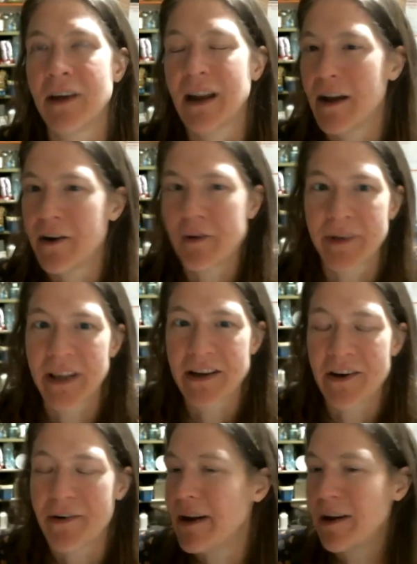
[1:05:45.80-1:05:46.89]
I don't really
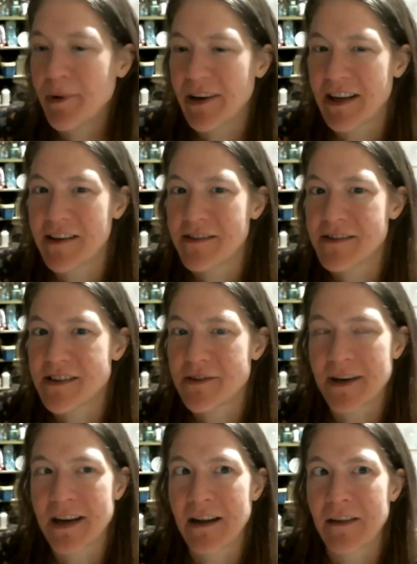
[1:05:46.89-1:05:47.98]
know anybody who's
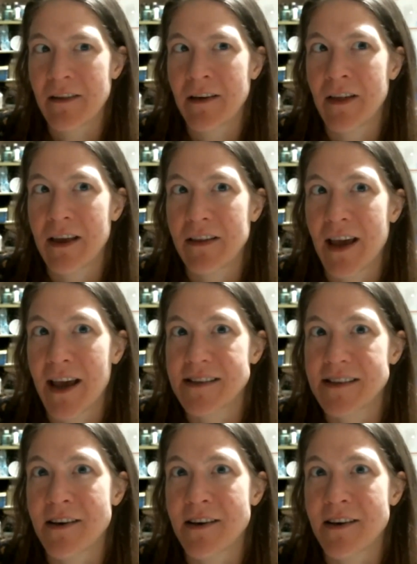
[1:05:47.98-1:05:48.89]
doing anything like that.